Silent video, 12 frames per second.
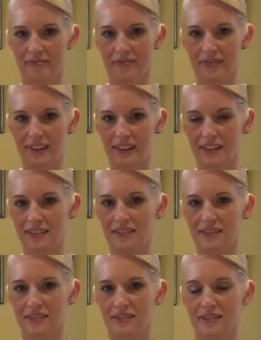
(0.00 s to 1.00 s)

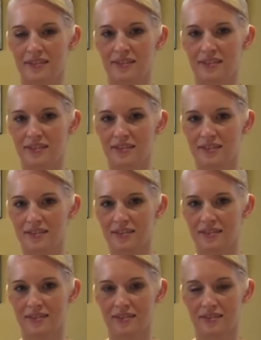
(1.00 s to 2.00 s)

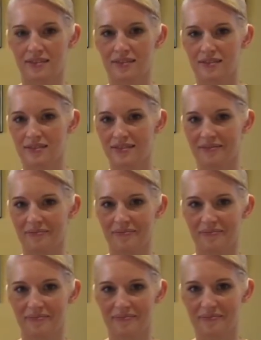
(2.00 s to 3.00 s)

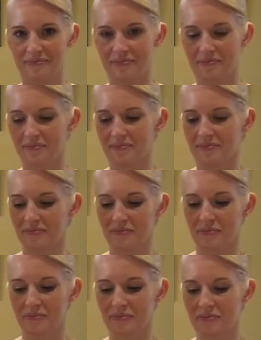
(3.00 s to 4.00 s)

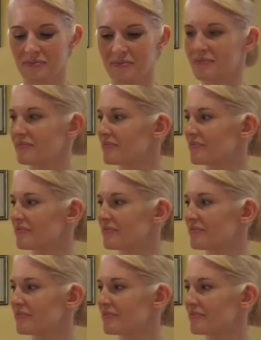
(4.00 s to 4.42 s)
No words are spoken by the person on screen.